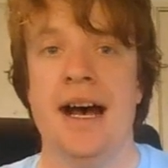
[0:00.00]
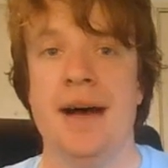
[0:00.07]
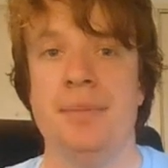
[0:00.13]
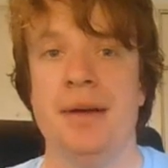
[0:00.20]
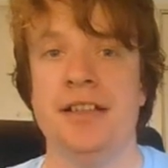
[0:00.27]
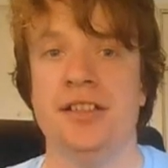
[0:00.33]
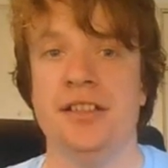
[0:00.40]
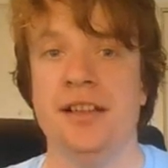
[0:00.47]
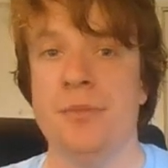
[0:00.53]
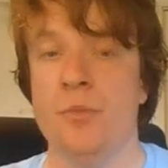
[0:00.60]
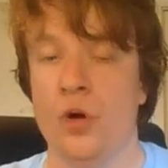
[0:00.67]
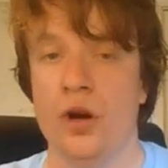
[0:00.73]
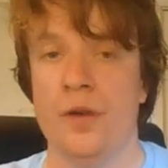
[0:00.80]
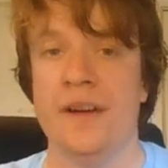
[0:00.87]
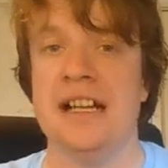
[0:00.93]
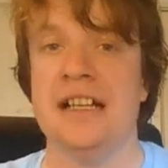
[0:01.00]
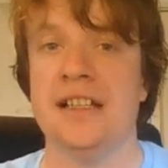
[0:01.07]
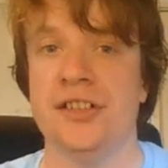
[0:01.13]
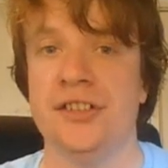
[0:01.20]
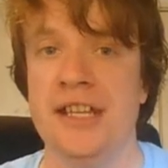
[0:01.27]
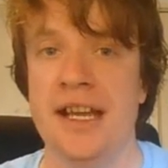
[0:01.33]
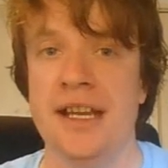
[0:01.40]
basically more of an
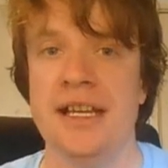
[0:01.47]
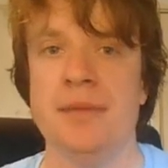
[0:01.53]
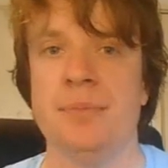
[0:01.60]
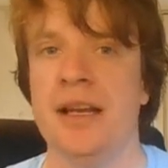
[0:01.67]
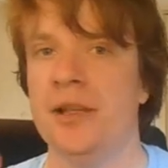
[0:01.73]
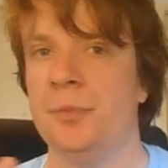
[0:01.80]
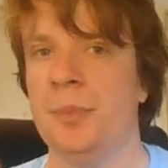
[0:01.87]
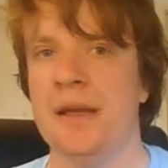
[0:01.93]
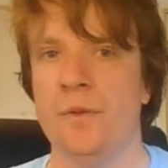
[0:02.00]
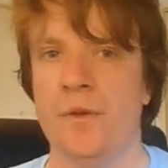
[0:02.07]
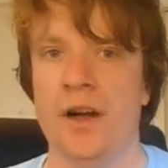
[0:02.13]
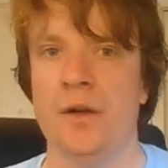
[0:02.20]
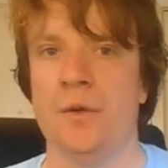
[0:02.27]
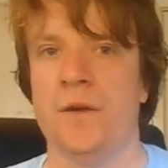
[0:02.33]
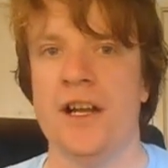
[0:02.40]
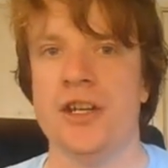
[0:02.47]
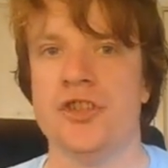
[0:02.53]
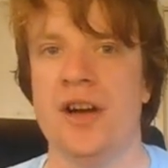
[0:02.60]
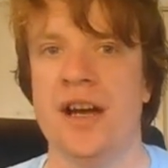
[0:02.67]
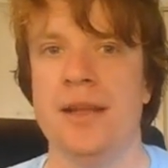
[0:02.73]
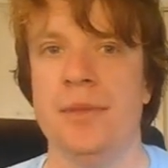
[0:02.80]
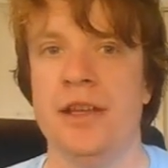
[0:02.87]
understanding, but it's been very
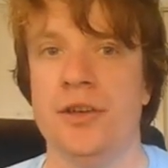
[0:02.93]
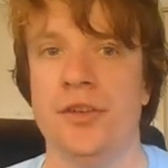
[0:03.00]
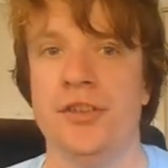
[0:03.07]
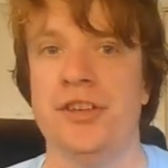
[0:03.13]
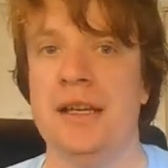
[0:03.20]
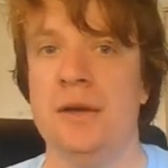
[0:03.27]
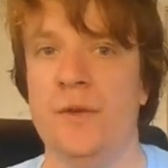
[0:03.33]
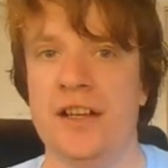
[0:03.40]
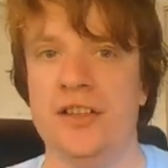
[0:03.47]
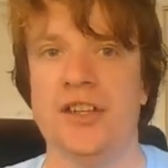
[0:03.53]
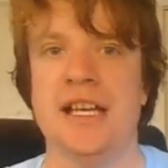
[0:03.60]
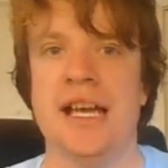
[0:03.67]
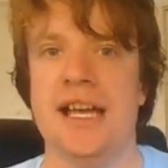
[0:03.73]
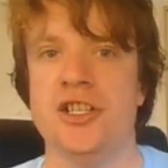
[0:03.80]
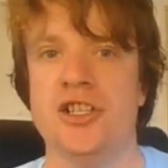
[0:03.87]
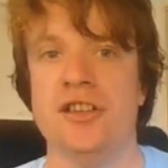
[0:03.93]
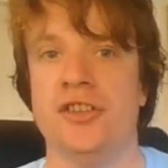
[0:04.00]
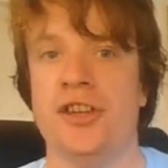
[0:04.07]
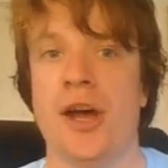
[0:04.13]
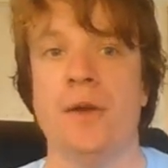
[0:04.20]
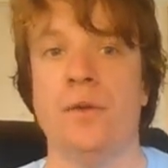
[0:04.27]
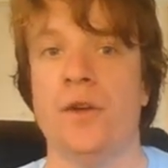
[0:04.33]
frustrating because the investigation is
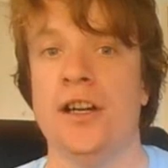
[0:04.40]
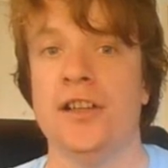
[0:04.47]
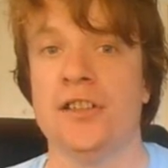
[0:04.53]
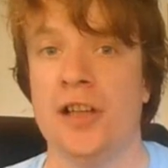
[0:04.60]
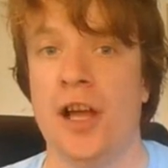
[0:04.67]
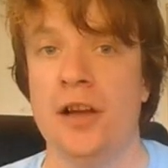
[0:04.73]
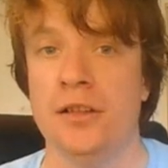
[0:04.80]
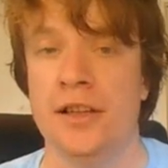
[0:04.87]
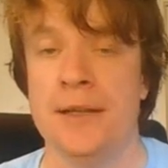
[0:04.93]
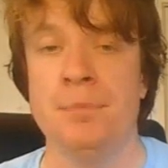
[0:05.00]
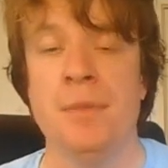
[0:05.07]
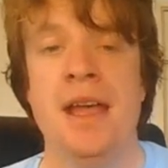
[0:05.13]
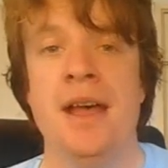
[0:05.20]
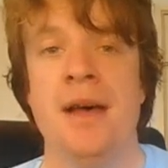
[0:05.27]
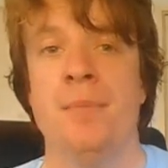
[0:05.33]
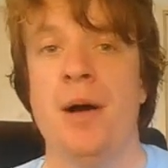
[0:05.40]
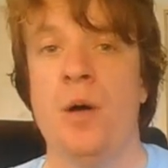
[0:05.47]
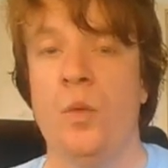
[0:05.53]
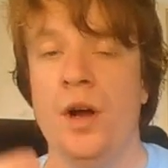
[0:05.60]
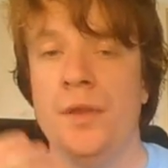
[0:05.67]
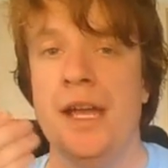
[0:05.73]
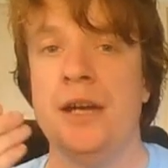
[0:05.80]
going very slowly. But
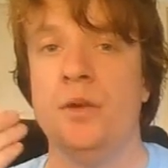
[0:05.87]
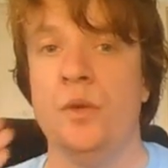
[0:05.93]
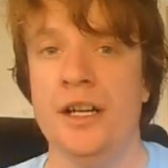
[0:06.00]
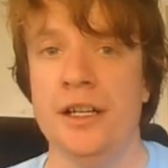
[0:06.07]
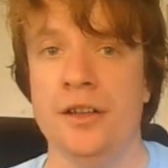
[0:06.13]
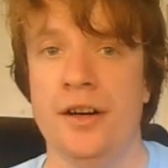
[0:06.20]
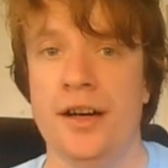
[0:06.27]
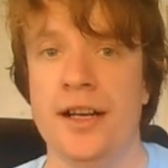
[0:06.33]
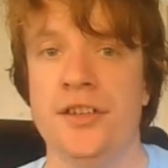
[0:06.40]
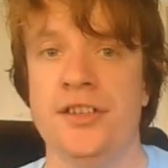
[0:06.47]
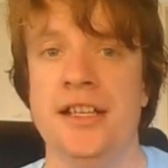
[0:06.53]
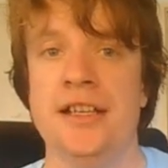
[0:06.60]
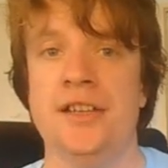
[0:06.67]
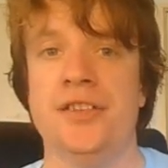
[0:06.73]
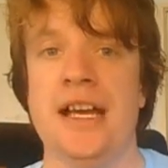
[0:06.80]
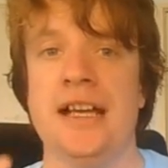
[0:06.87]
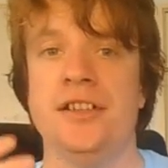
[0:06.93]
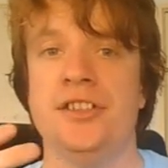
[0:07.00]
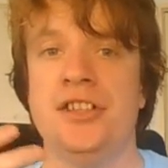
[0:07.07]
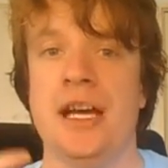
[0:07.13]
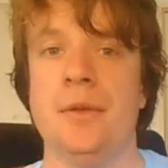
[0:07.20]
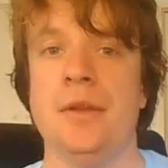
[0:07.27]
what they realize is that
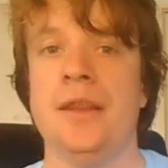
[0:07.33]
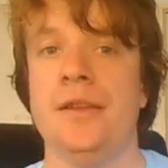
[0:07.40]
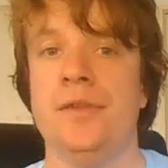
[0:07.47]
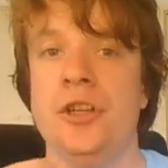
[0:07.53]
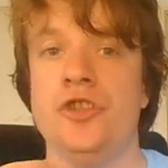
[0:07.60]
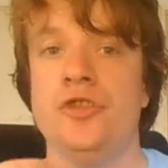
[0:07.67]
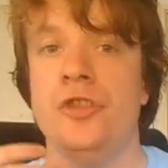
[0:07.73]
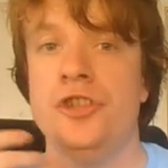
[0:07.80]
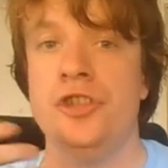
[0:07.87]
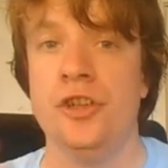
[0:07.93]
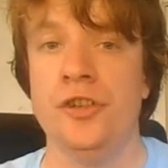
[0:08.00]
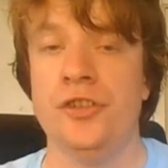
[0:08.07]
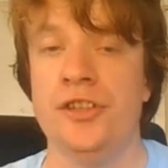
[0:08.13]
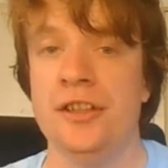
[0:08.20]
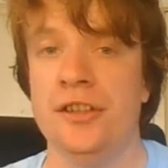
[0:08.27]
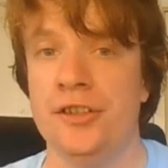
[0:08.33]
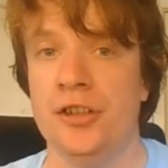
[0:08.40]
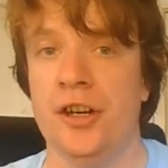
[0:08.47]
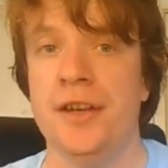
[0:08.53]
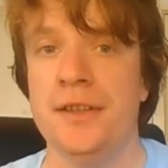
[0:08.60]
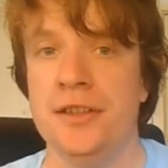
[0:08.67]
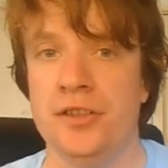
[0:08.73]
something they've introduced
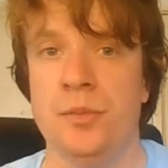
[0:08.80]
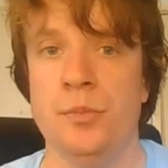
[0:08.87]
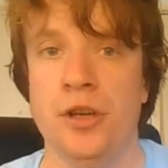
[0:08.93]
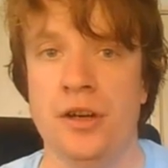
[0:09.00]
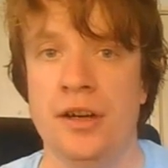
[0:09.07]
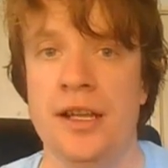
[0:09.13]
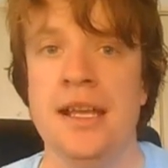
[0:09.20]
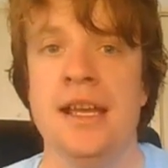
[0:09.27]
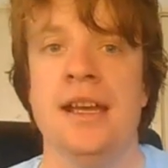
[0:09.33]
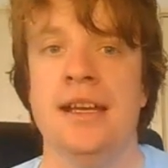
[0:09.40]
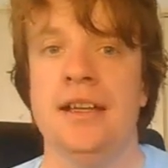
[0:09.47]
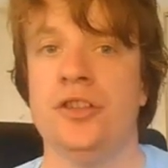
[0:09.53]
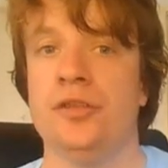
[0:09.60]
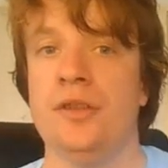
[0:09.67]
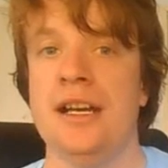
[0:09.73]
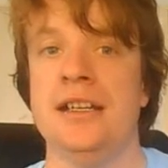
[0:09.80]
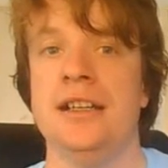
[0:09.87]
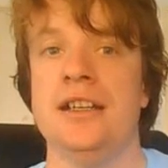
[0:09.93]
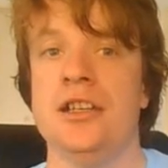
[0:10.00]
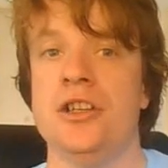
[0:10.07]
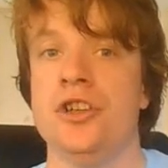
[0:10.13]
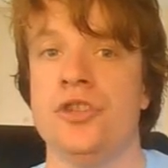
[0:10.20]
inside this community is threatening
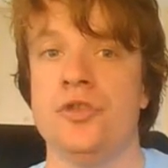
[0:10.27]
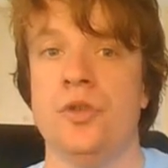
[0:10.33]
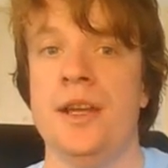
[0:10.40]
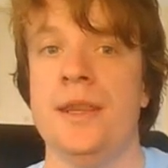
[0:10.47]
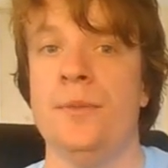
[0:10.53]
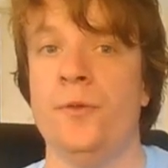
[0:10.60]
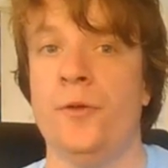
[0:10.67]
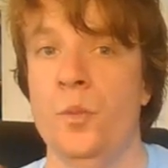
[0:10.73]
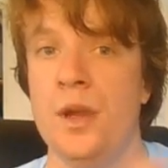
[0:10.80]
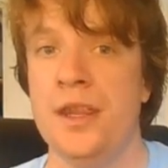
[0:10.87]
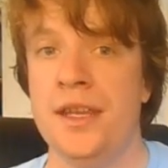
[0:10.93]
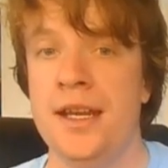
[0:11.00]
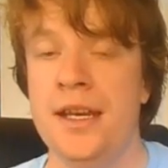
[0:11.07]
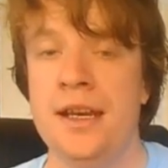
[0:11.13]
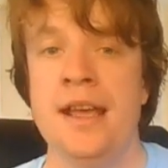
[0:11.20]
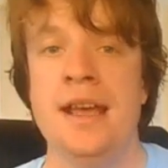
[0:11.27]
to destroy them from within,